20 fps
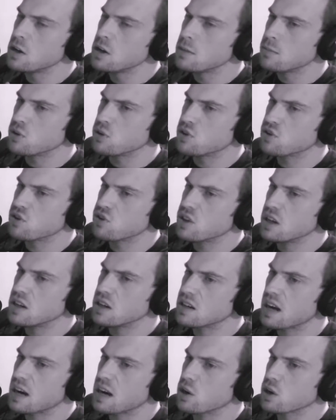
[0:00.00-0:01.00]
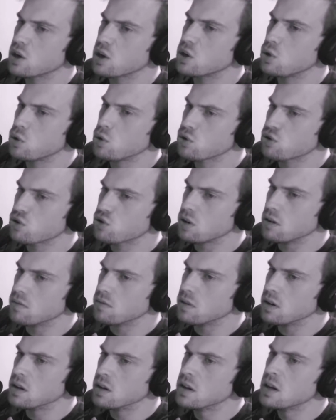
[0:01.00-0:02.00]
but just the entire culture of
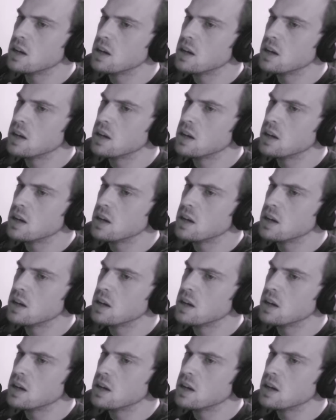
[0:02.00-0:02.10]
it.